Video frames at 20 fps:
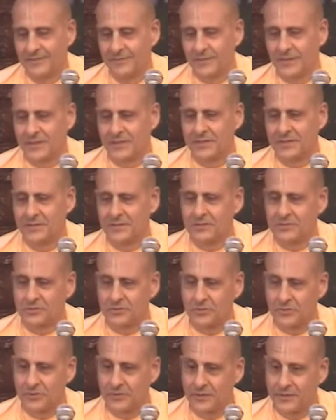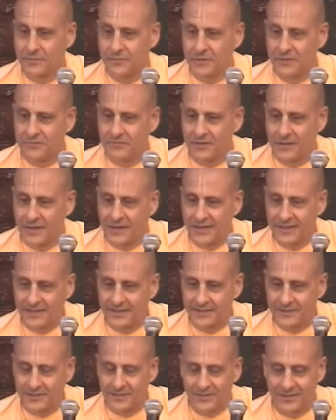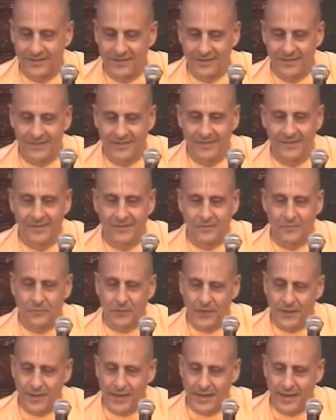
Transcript: But in this story we find what